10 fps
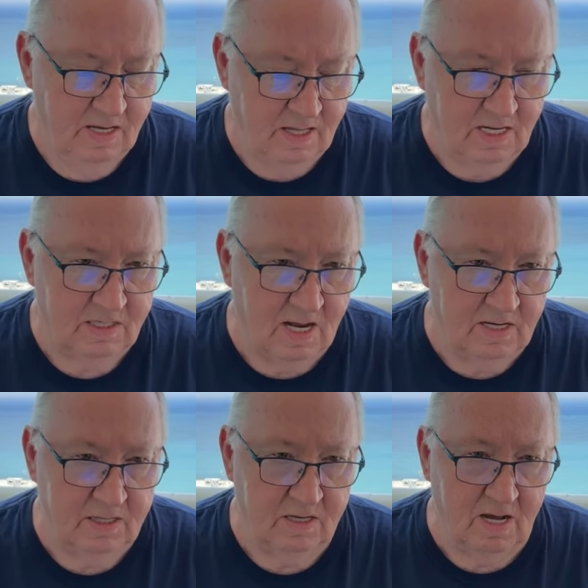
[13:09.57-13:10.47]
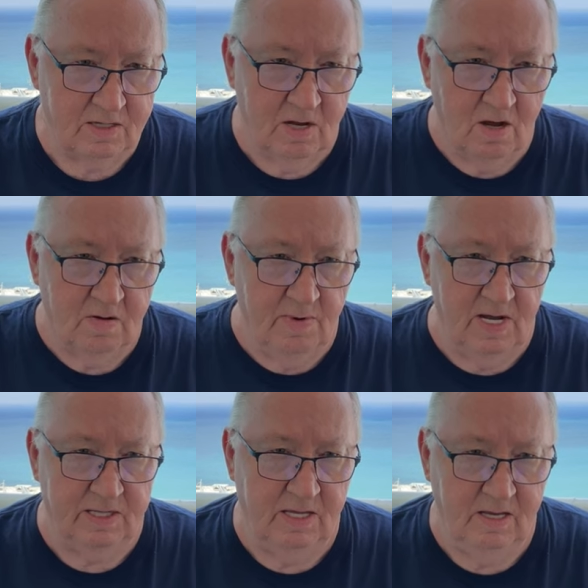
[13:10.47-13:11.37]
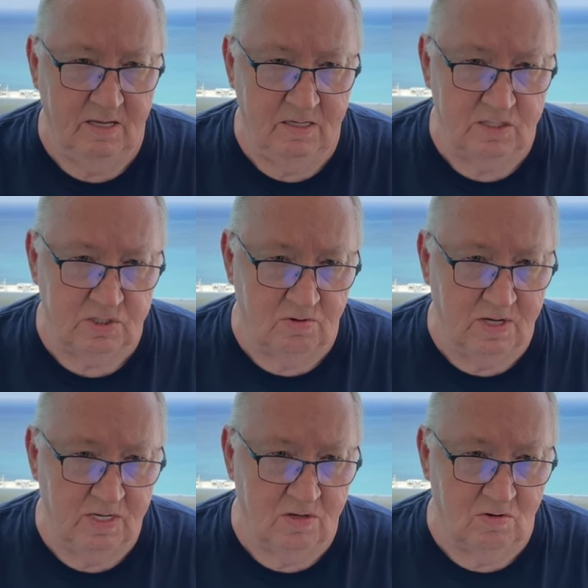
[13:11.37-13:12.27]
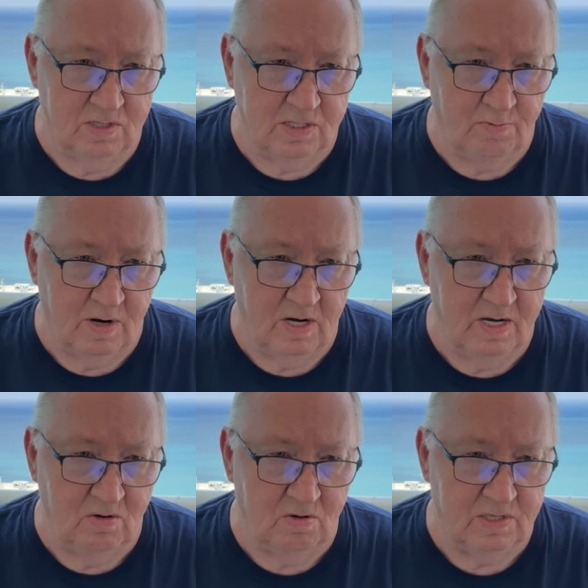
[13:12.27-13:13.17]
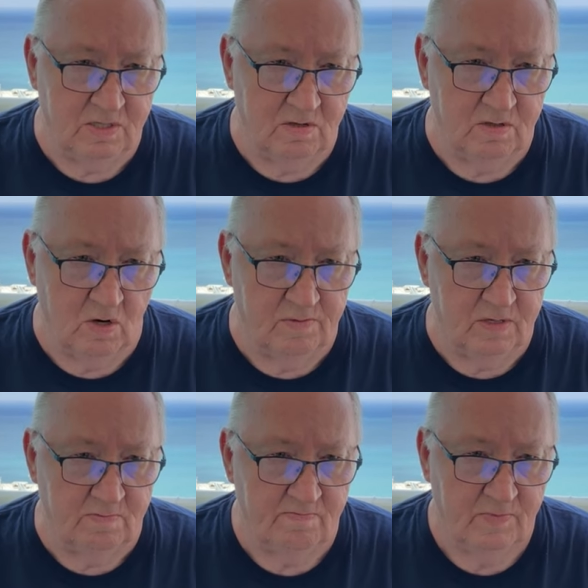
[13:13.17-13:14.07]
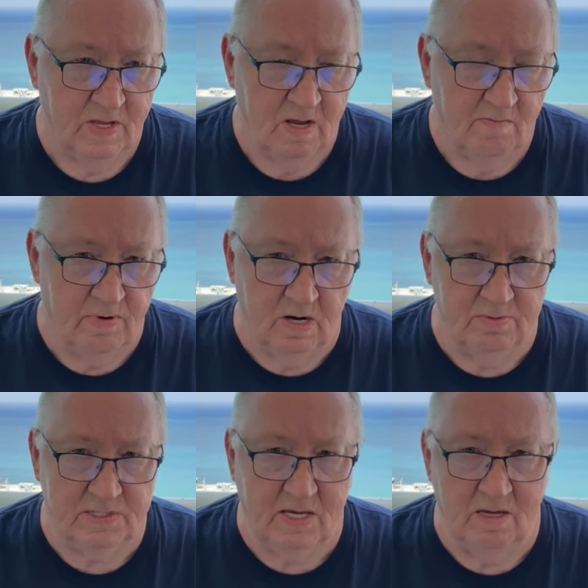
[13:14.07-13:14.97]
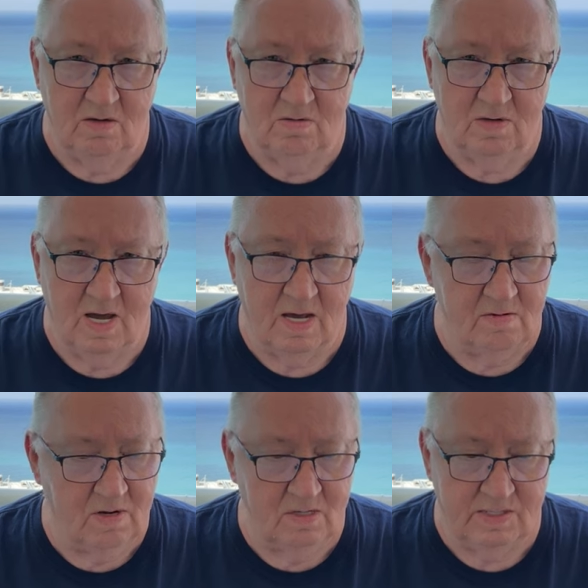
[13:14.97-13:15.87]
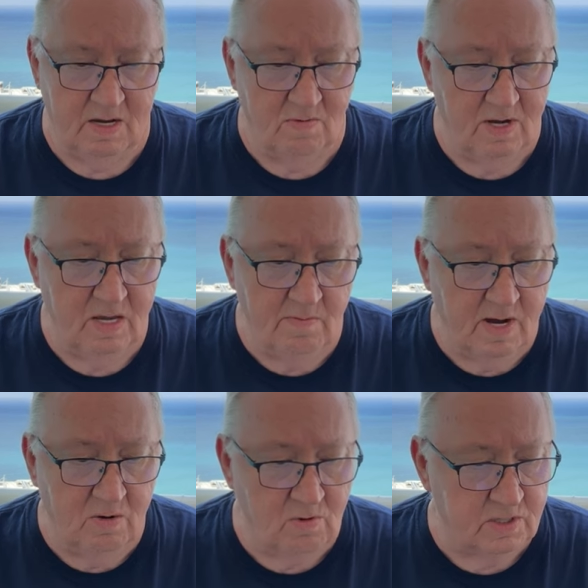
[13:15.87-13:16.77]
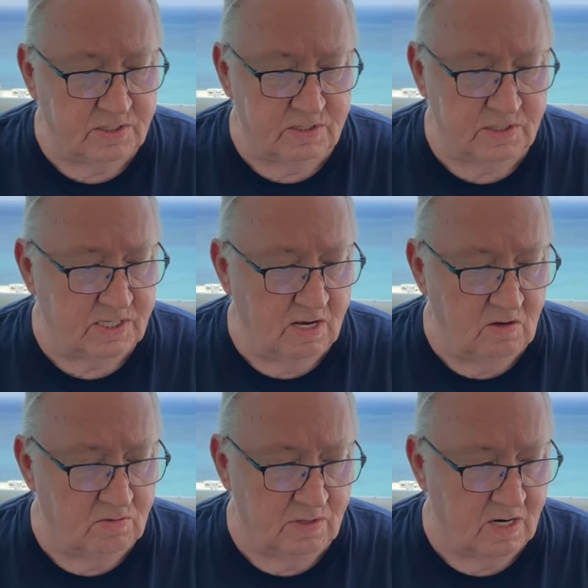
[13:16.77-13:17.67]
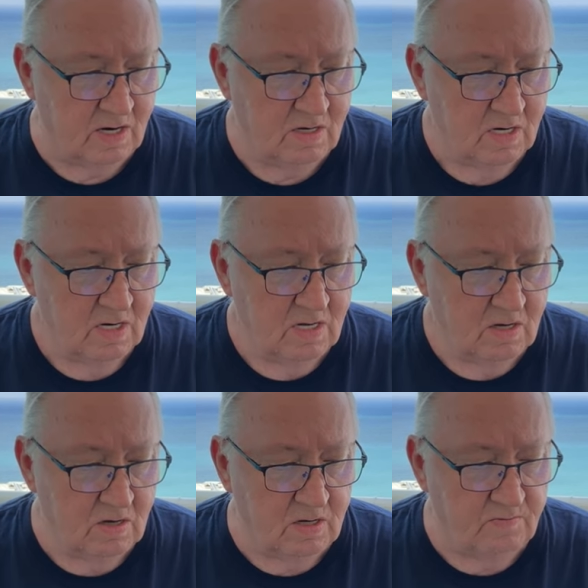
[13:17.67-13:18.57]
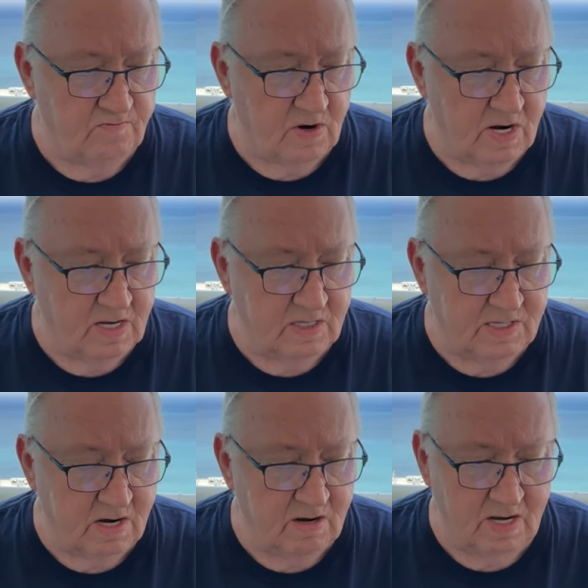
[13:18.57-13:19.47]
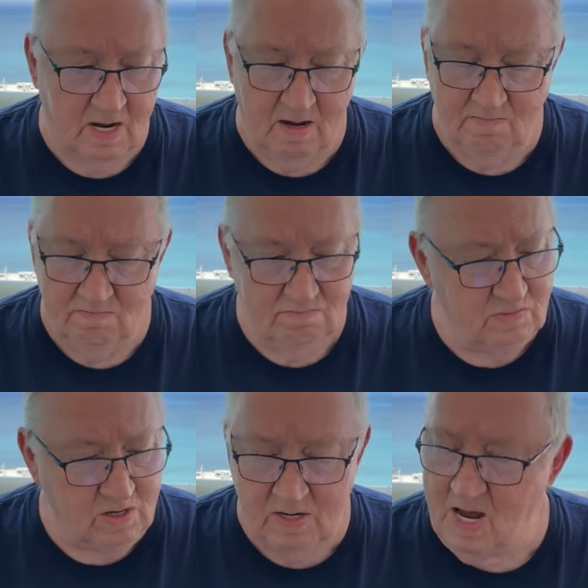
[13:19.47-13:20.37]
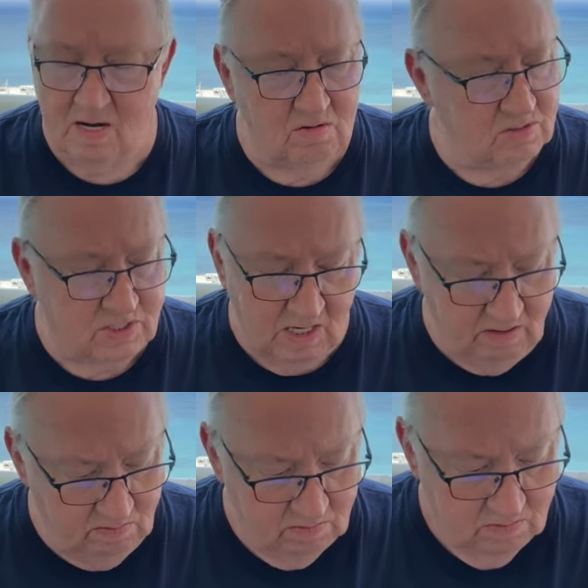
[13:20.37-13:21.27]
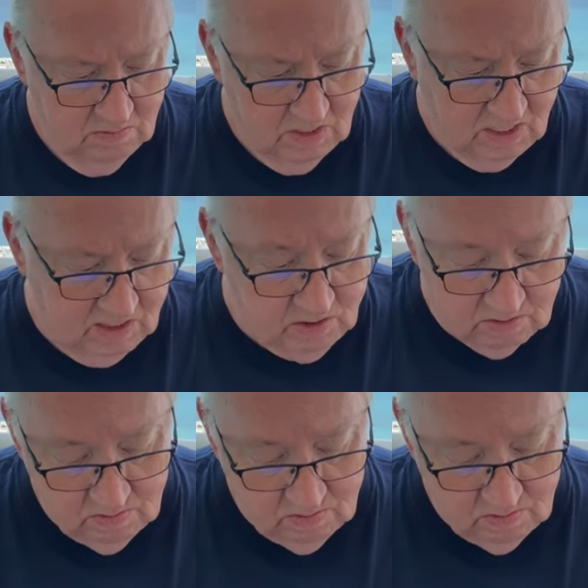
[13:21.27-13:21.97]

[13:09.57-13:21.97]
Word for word: That's like the, I talk about the street noise, the party noise on over in Barberskill. I don't understand why anybody wants to stay over there on Friday and Saturday night. You're not going to sleep unless you're